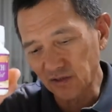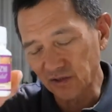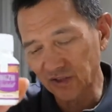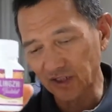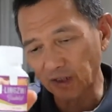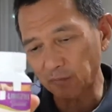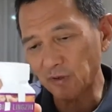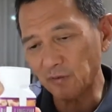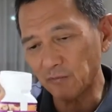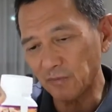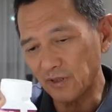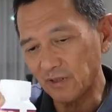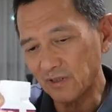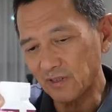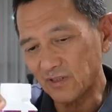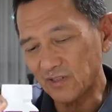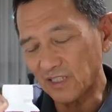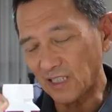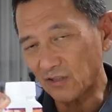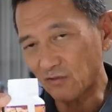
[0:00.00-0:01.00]
the supplement
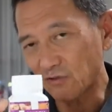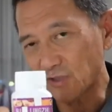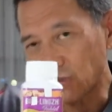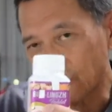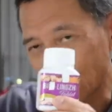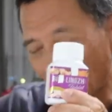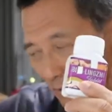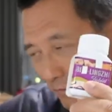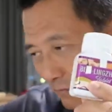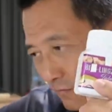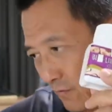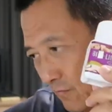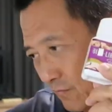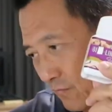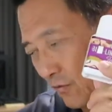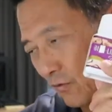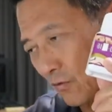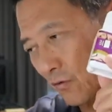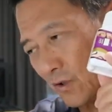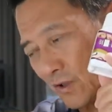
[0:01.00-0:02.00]
is actually not
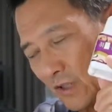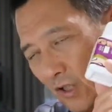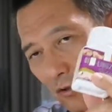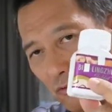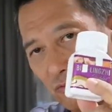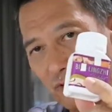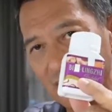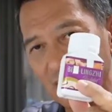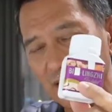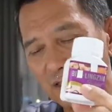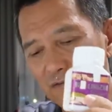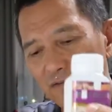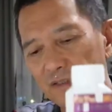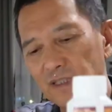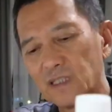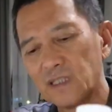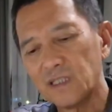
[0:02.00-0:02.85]
for gout relief,